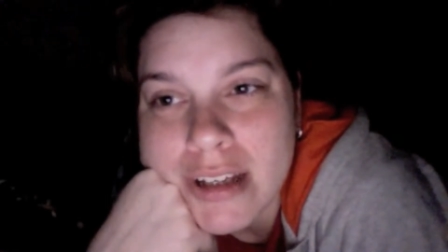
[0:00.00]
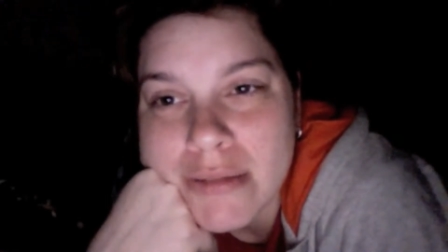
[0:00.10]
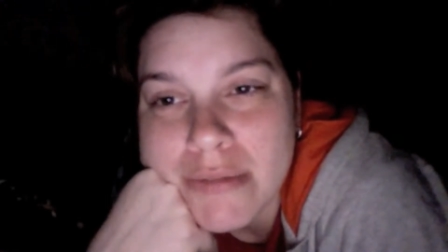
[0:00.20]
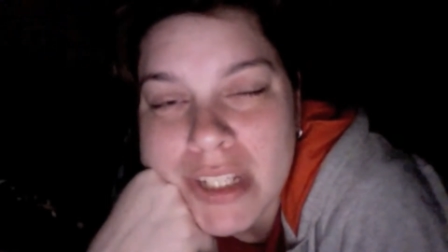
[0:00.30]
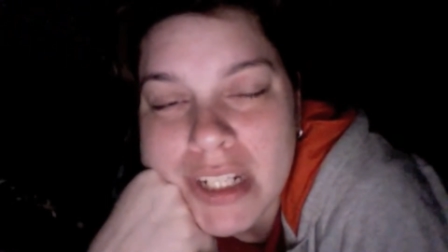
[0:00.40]

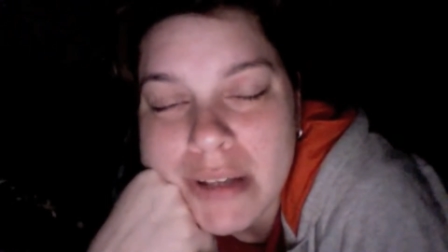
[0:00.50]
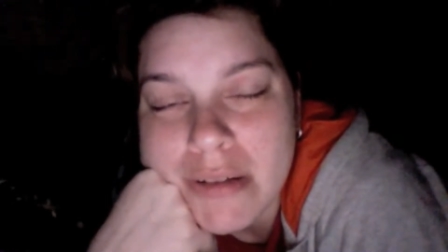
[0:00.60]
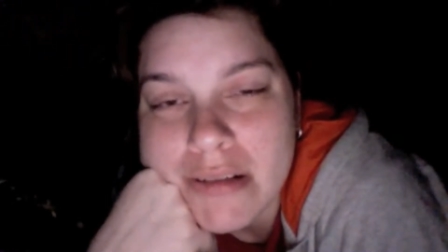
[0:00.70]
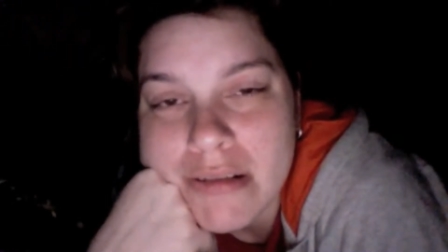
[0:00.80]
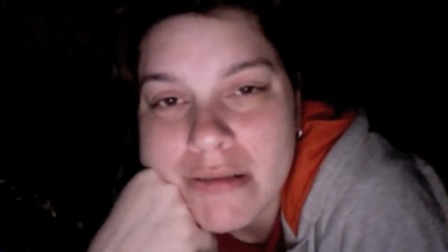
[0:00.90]
me not
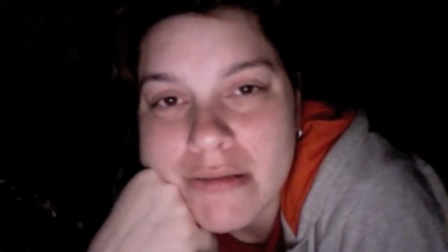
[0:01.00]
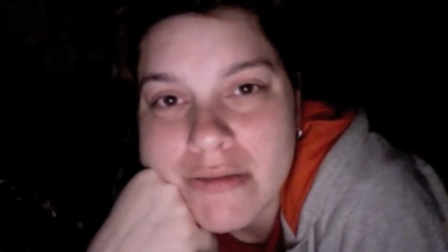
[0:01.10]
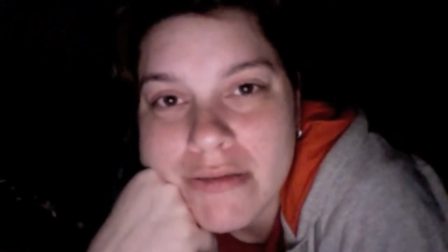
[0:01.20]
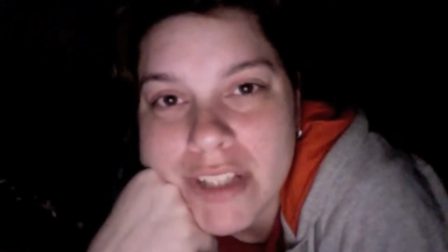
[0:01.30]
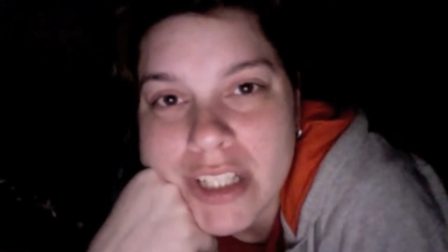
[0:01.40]

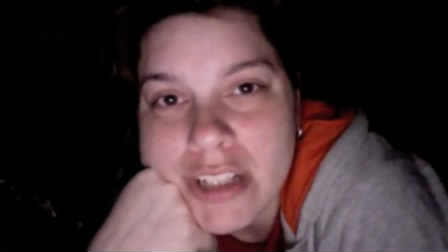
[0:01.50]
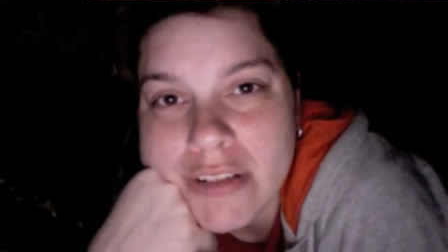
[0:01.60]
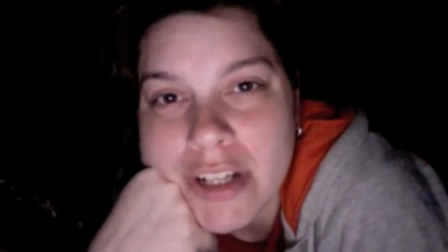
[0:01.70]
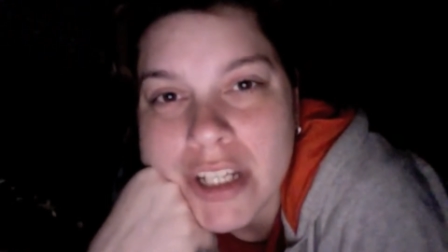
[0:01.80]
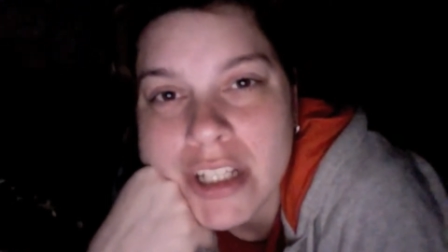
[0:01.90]
feeling
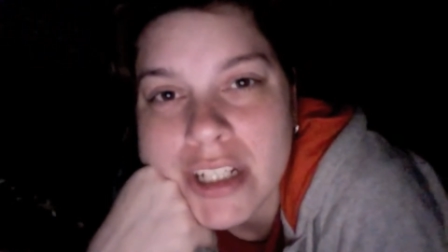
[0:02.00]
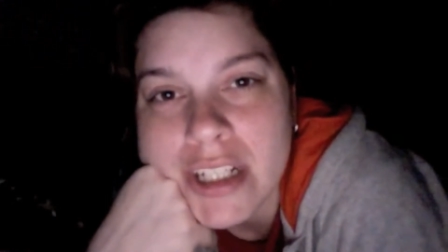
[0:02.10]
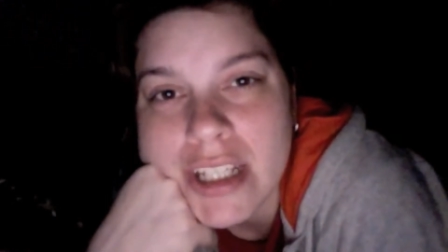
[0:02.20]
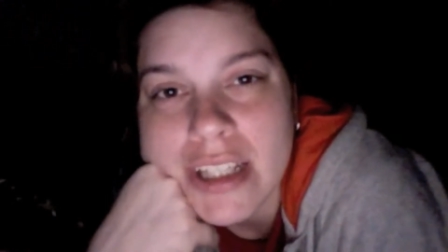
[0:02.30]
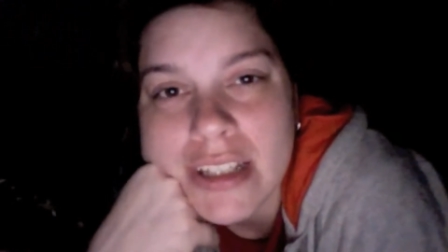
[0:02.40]
great
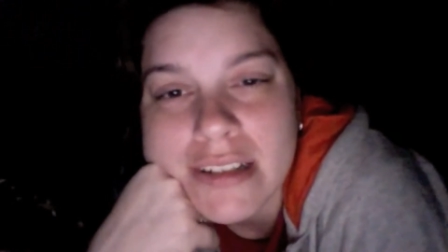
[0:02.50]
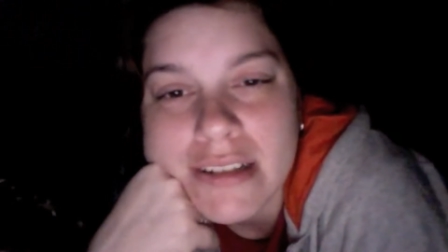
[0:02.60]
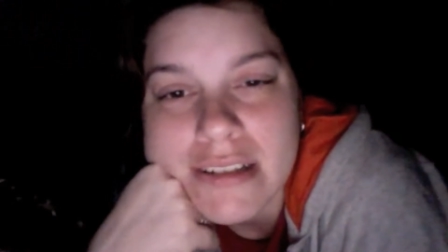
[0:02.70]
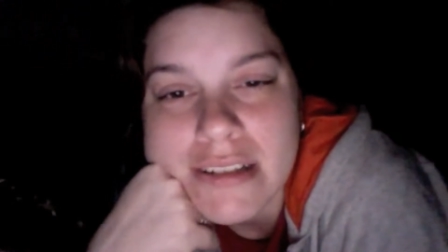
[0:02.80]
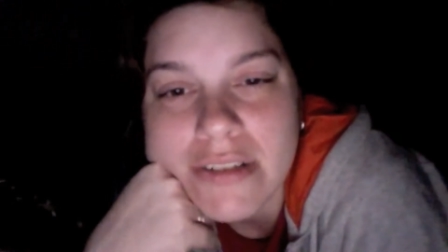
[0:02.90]

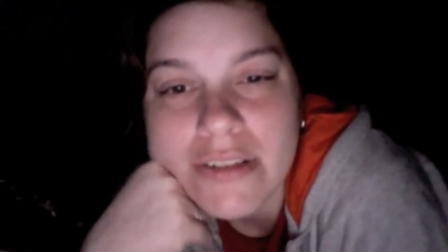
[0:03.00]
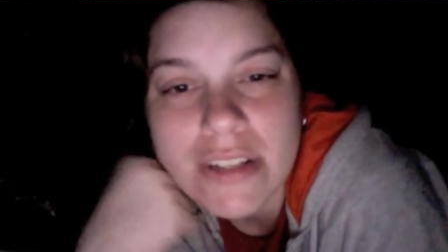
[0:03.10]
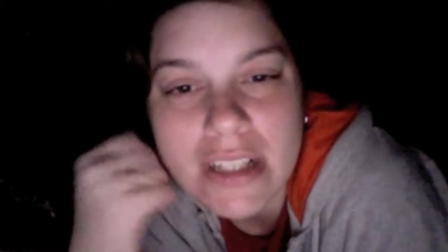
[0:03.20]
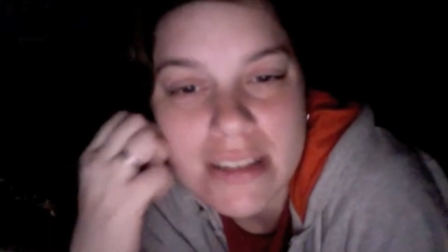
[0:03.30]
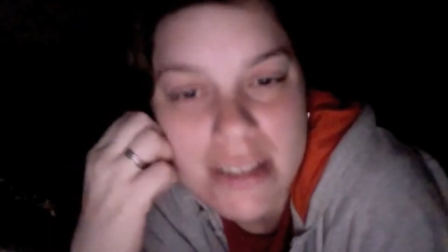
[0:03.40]
and going to
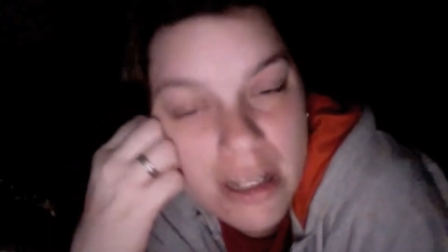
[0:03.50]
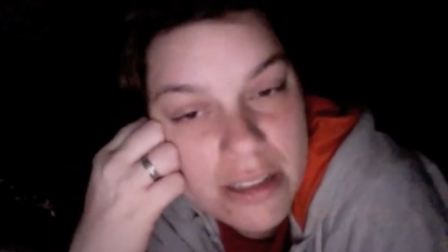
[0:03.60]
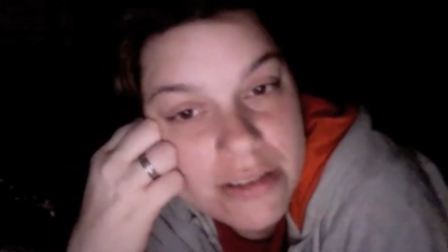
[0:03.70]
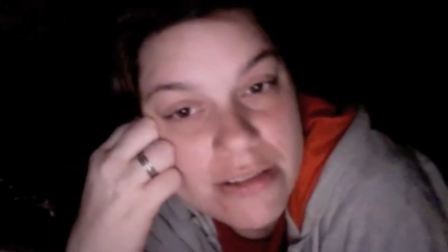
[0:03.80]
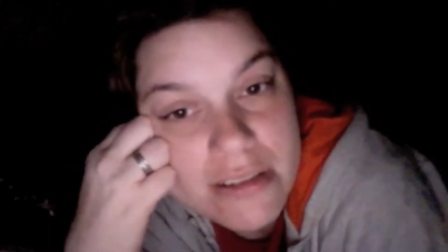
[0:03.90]
lots of
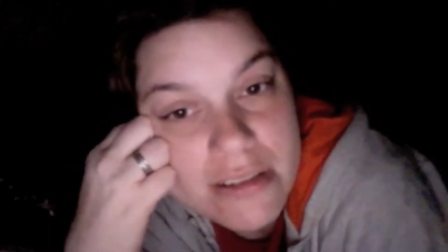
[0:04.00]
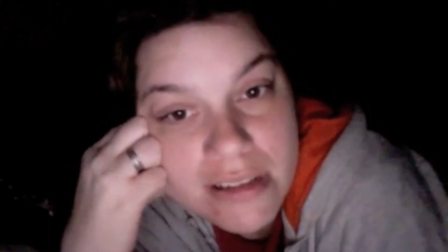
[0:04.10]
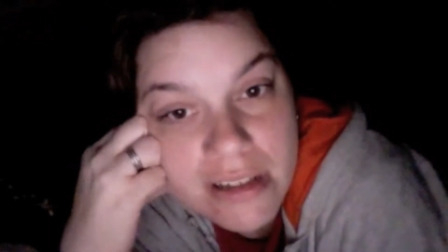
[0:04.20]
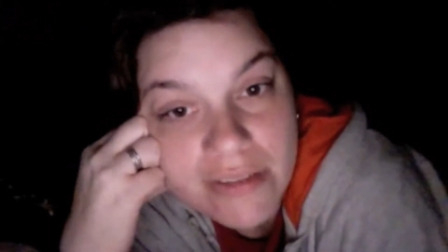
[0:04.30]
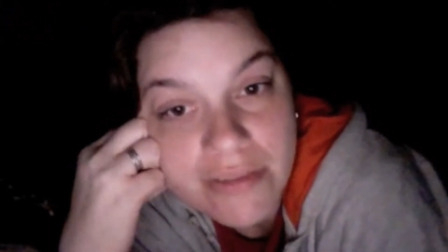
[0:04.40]
doctors and
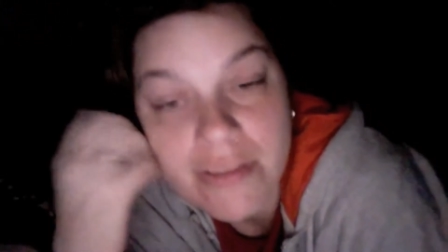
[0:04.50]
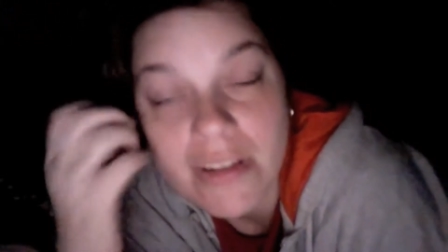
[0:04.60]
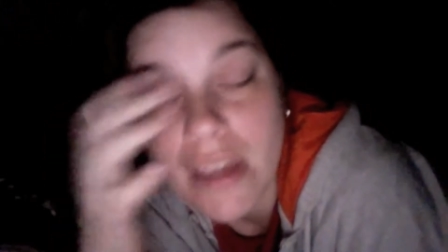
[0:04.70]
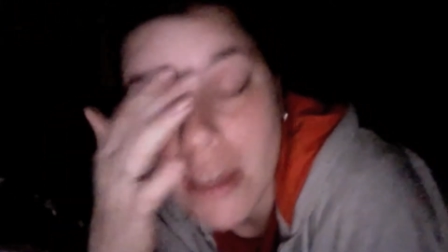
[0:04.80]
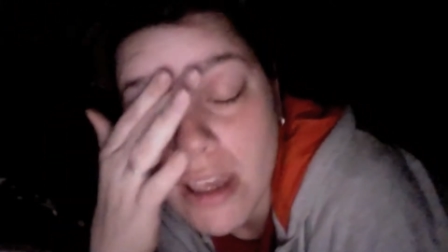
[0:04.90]
stuff,
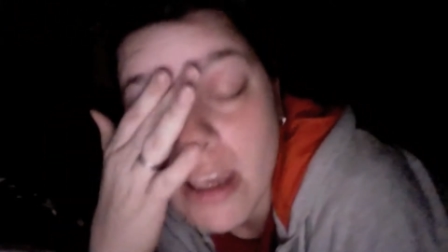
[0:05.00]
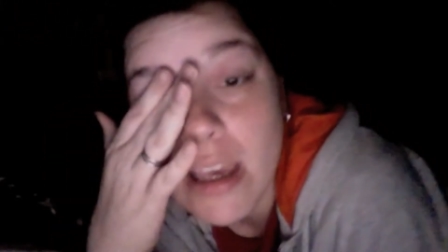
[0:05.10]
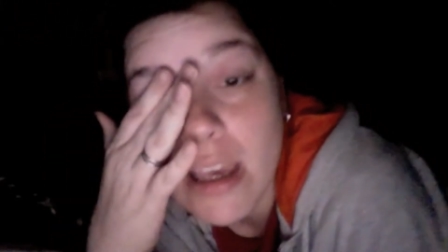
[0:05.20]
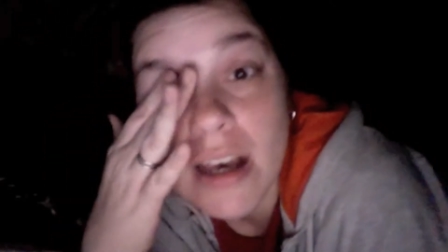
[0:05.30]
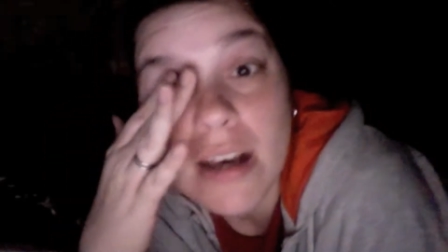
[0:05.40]

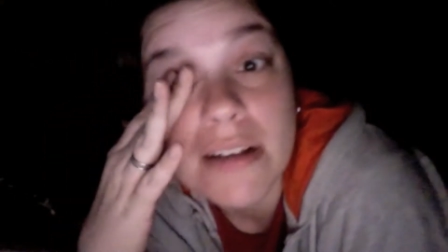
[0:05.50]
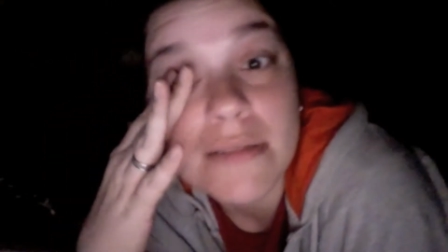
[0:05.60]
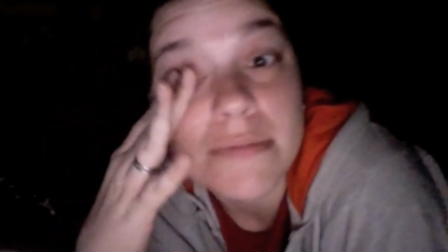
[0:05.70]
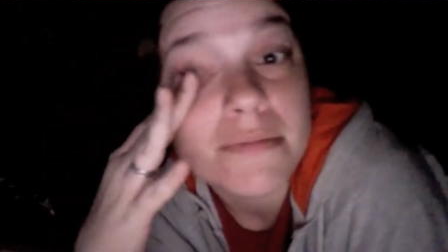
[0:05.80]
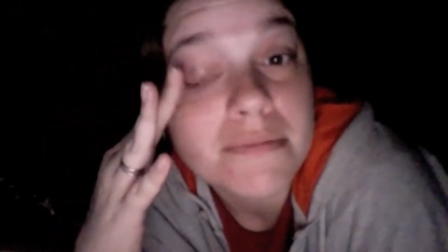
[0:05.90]
it